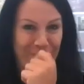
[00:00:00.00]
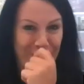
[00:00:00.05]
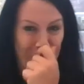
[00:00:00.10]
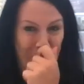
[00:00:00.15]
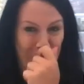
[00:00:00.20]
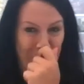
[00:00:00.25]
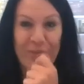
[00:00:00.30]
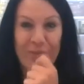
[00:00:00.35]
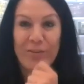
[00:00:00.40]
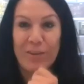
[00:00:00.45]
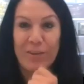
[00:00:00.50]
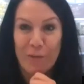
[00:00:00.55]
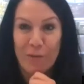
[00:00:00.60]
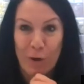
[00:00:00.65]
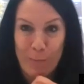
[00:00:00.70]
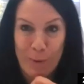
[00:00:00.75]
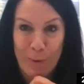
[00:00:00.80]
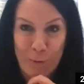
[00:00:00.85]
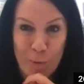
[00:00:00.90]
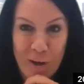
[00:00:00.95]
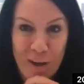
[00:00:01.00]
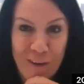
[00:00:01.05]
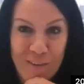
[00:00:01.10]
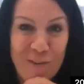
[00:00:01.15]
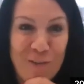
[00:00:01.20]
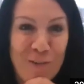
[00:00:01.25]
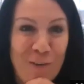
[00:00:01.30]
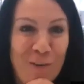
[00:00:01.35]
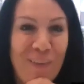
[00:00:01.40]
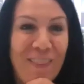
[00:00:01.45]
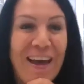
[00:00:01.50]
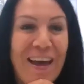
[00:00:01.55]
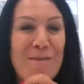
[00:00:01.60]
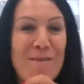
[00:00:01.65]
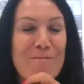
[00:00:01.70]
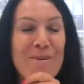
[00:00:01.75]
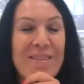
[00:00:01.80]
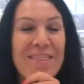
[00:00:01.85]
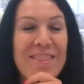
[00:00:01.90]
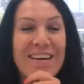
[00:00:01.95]
Obviously, you've got a bit of work to do on that,
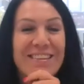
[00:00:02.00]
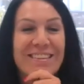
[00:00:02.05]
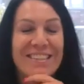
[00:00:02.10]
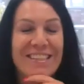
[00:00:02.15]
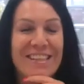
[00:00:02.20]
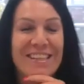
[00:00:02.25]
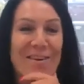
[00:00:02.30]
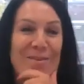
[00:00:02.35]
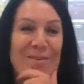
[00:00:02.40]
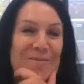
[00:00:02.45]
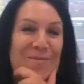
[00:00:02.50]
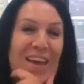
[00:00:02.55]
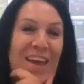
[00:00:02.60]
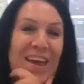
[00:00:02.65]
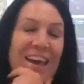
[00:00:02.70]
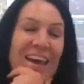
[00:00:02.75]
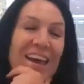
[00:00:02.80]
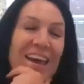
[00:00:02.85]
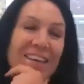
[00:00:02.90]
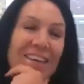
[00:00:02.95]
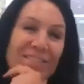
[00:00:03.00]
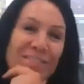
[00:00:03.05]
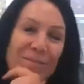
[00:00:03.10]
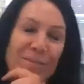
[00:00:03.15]
but that's it's